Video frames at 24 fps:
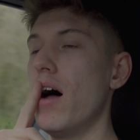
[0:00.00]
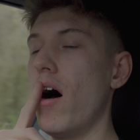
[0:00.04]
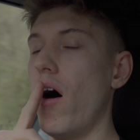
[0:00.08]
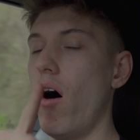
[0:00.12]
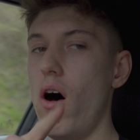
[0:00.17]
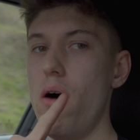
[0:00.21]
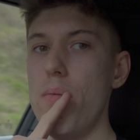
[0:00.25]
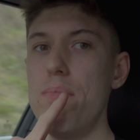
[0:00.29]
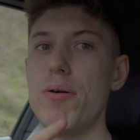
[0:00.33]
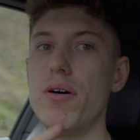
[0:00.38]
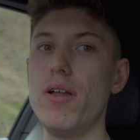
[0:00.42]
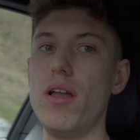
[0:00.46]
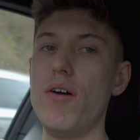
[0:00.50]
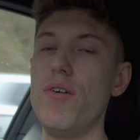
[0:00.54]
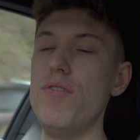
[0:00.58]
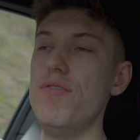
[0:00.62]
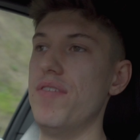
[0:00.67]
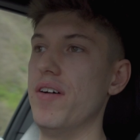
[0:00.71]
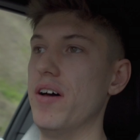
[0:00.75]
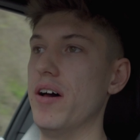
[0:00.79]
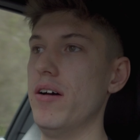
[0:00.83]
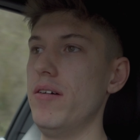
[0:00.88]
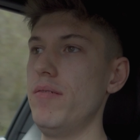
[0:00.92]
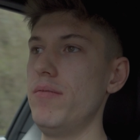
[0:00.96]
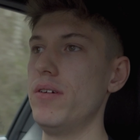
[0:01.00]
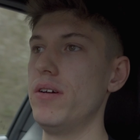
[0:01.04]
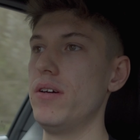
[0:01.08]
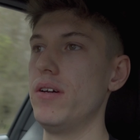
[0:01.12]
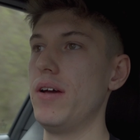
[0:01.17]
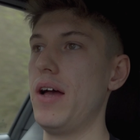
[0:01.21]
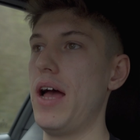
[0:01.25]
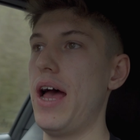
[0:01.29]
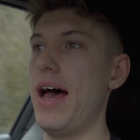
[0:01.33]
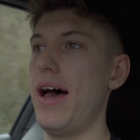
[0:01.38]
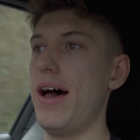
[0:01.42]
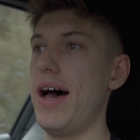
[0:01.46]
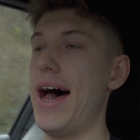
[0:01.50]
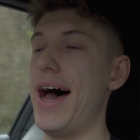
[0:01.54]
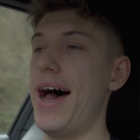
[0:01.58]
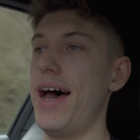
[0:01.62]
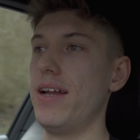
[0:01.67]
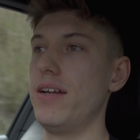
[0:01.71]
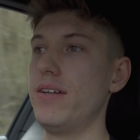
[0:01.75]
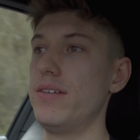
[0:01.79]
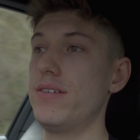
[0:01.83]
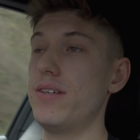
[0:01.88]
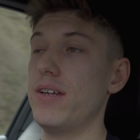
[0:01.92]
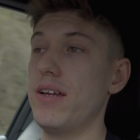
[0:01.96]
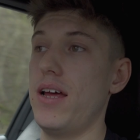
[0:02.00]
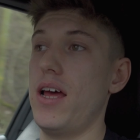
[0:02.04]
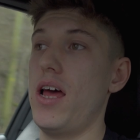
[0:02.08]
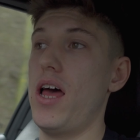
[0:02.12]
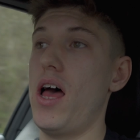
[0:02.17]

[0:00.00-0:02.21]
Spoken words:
I'll pull over, and